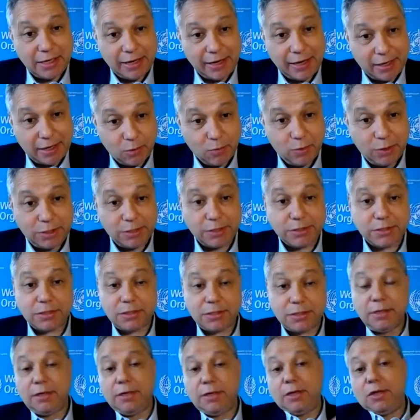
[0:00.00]

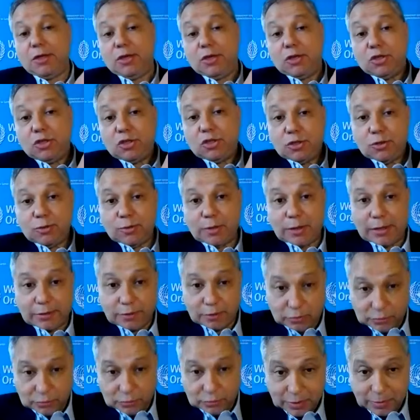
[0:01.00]
inequities. 2 out
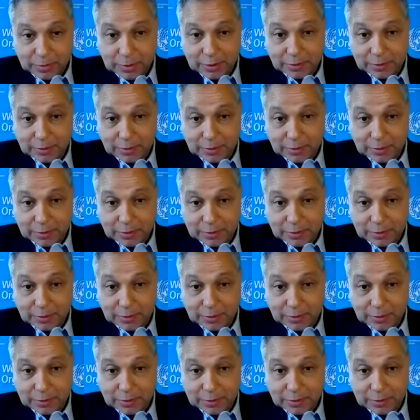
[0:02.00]
of 3